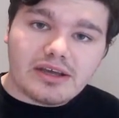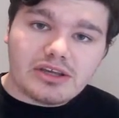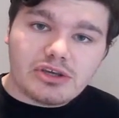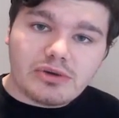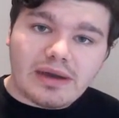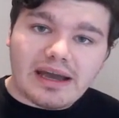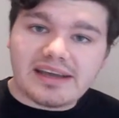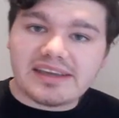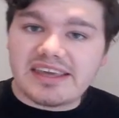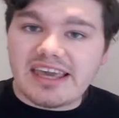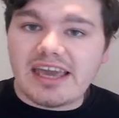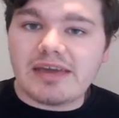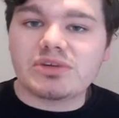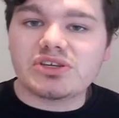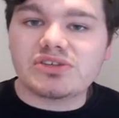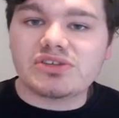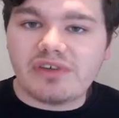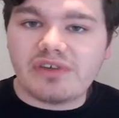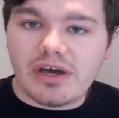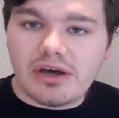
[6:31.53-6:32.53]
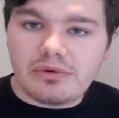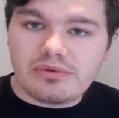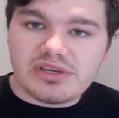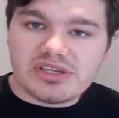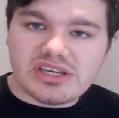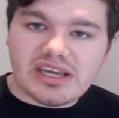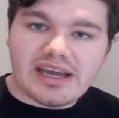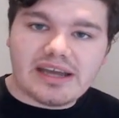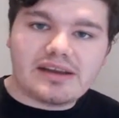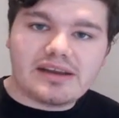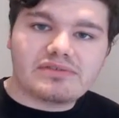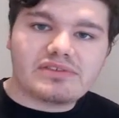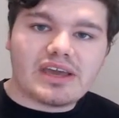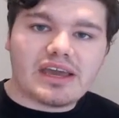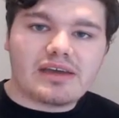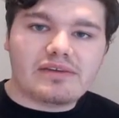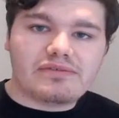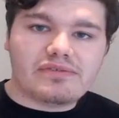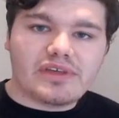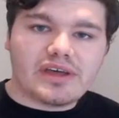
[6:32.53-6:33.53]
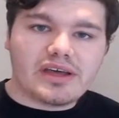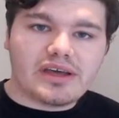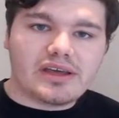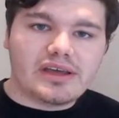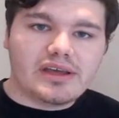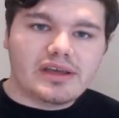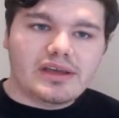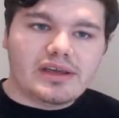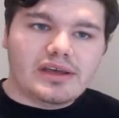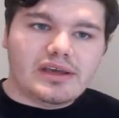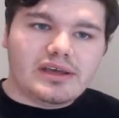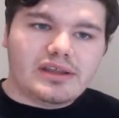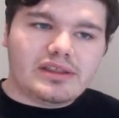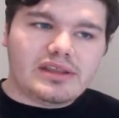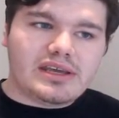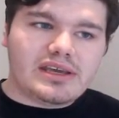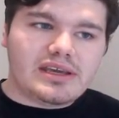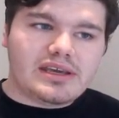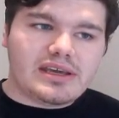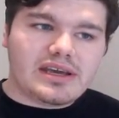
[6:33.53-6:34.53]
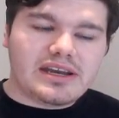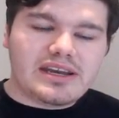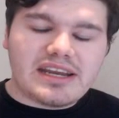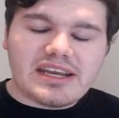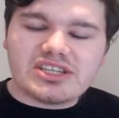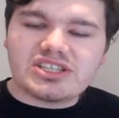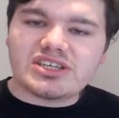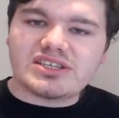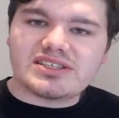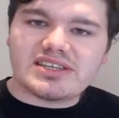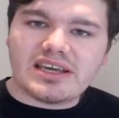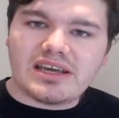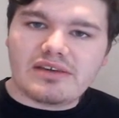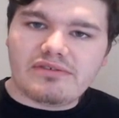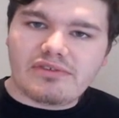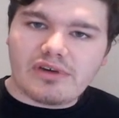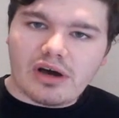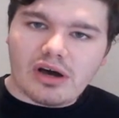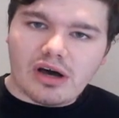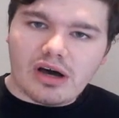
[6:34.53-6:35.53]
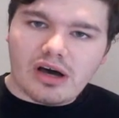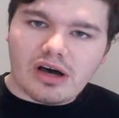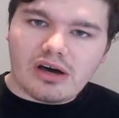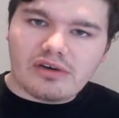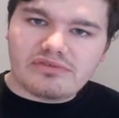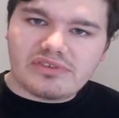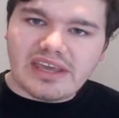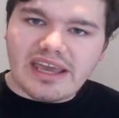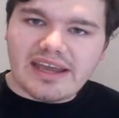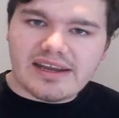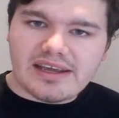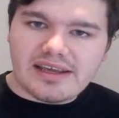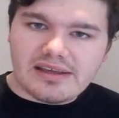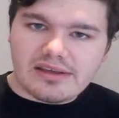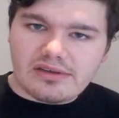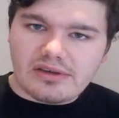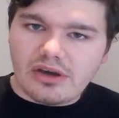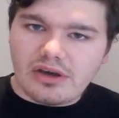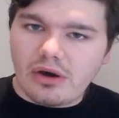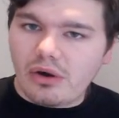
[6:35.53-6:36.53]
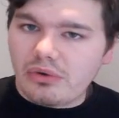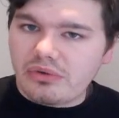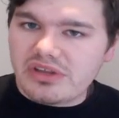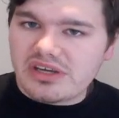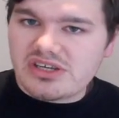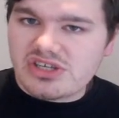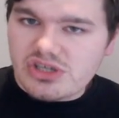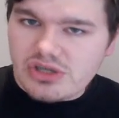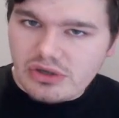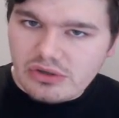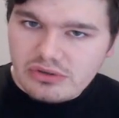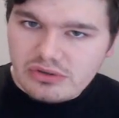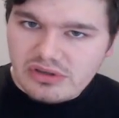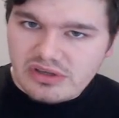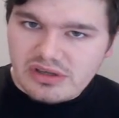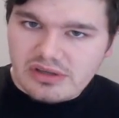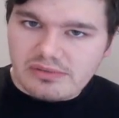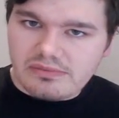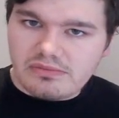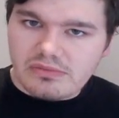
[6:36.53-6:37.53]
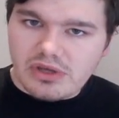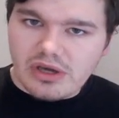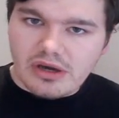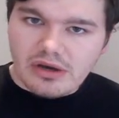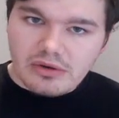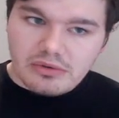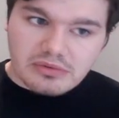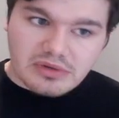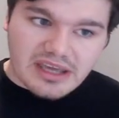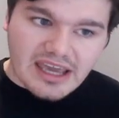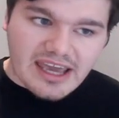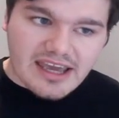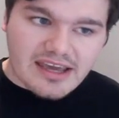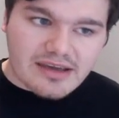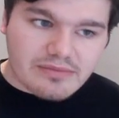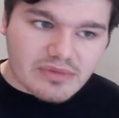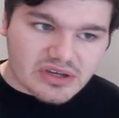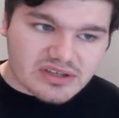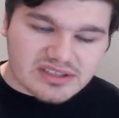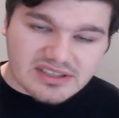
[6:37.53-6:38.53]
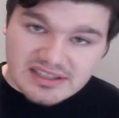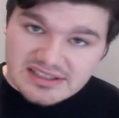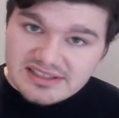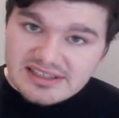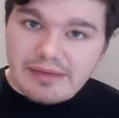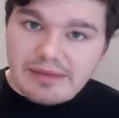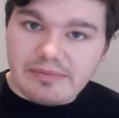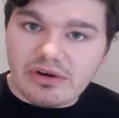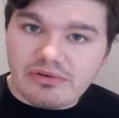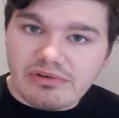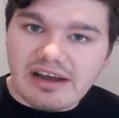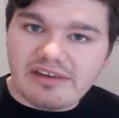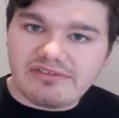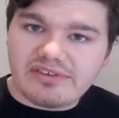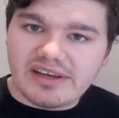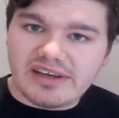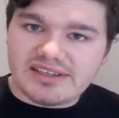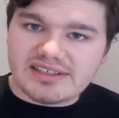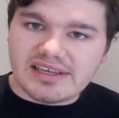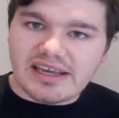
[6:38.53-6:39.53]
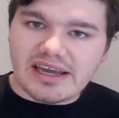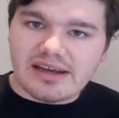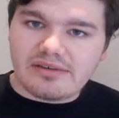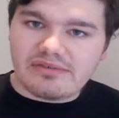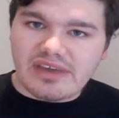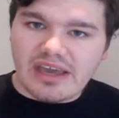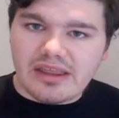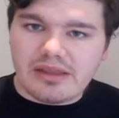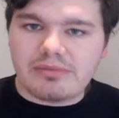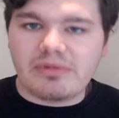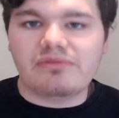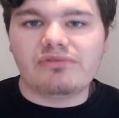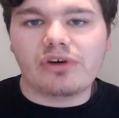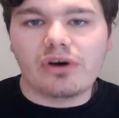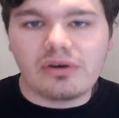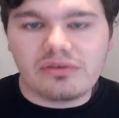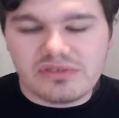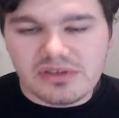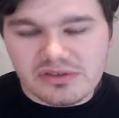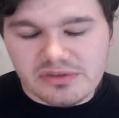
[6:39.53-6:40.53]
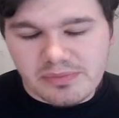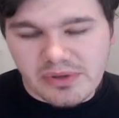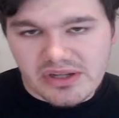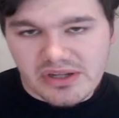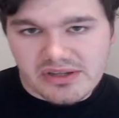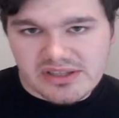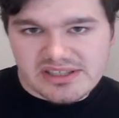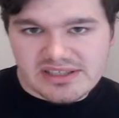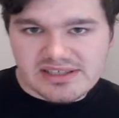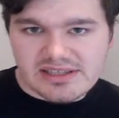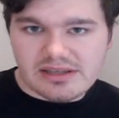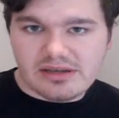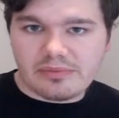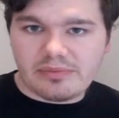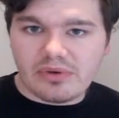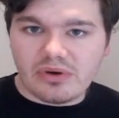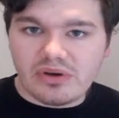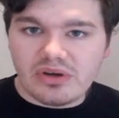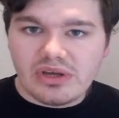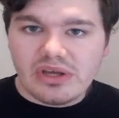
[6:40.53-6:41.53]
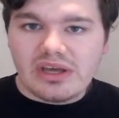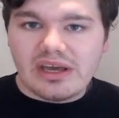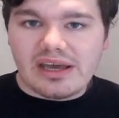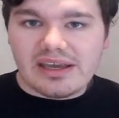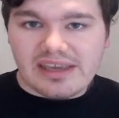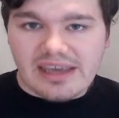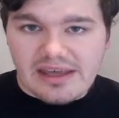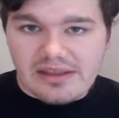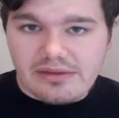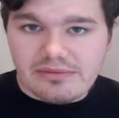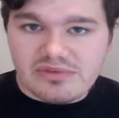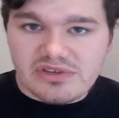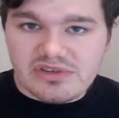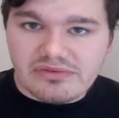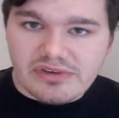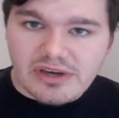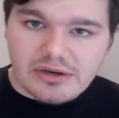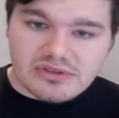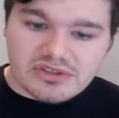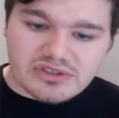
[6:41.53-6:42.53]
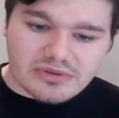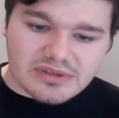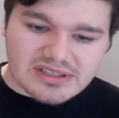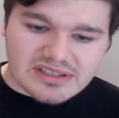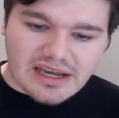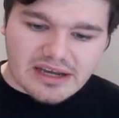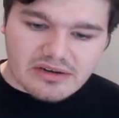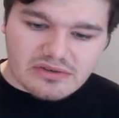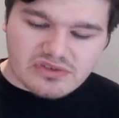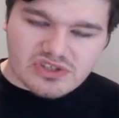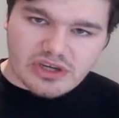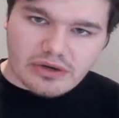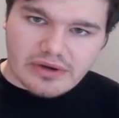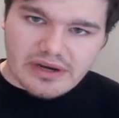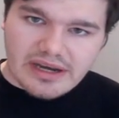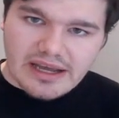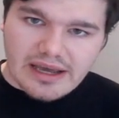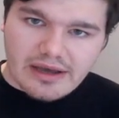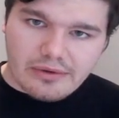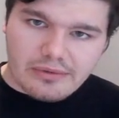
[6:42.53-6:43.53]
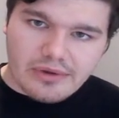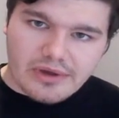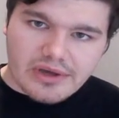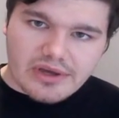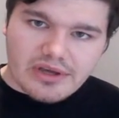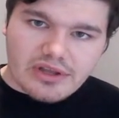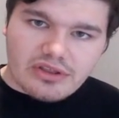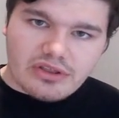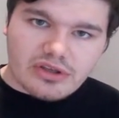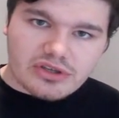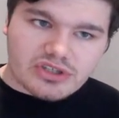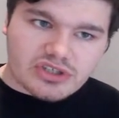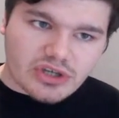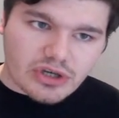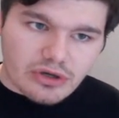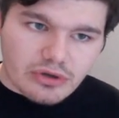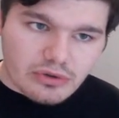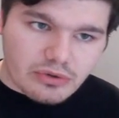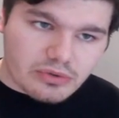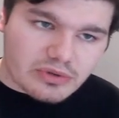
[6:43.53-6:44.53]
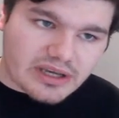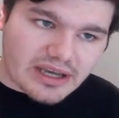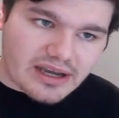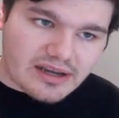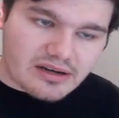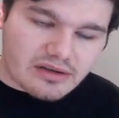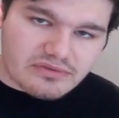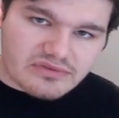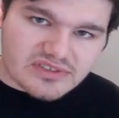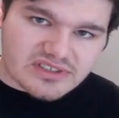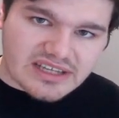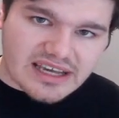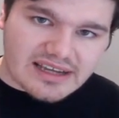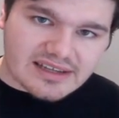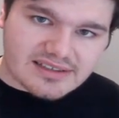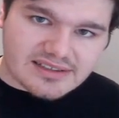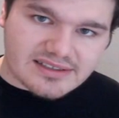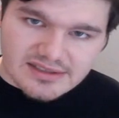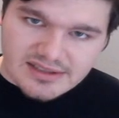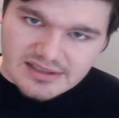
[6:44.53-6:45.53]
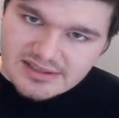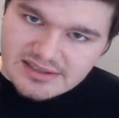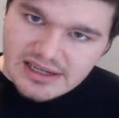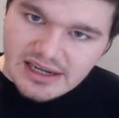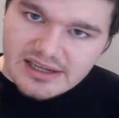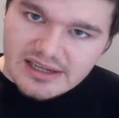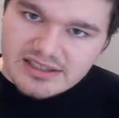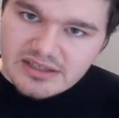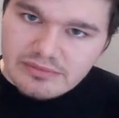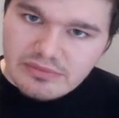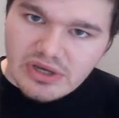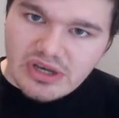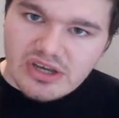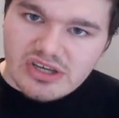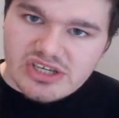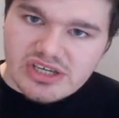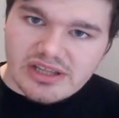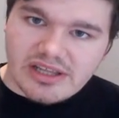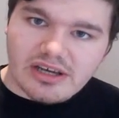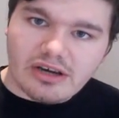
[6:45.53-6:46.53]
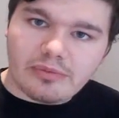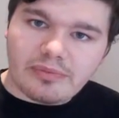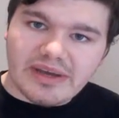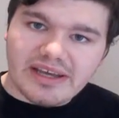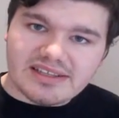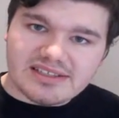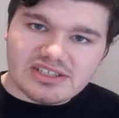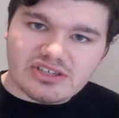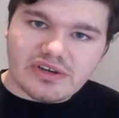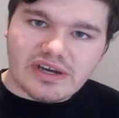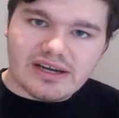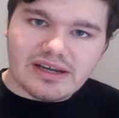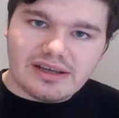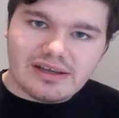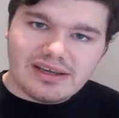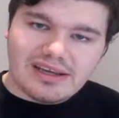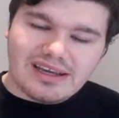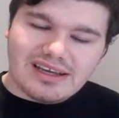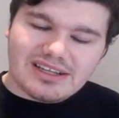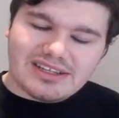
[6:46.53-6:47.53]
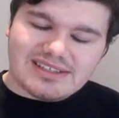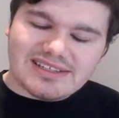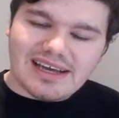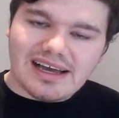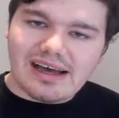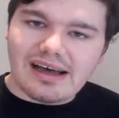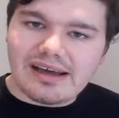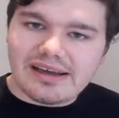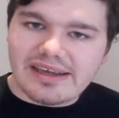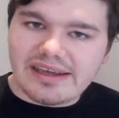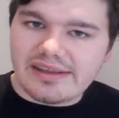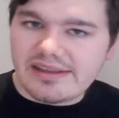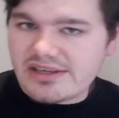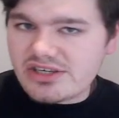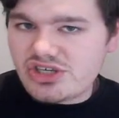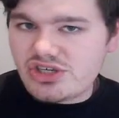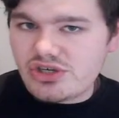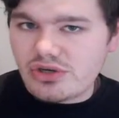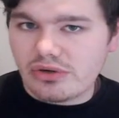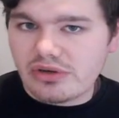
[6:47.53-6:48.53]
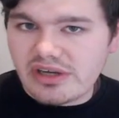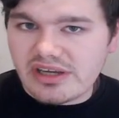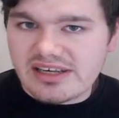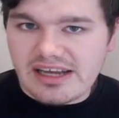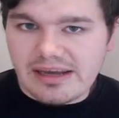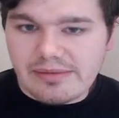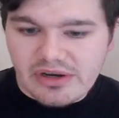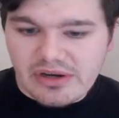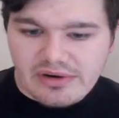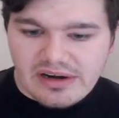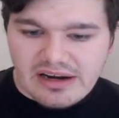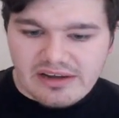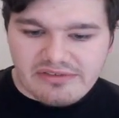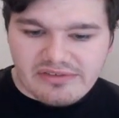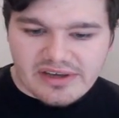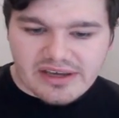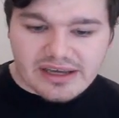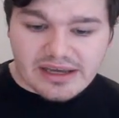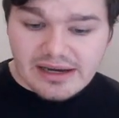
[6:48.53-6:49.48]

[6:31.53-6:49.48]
you had Gamers Vote, which kind of gave the initiative of getting all these young gamers, this demographic, to kind of get them involved in politics a little more and get them to vote. So it's kind of showing how the two kind of sectors are starting to merge a little bit to try to target this younger demographic.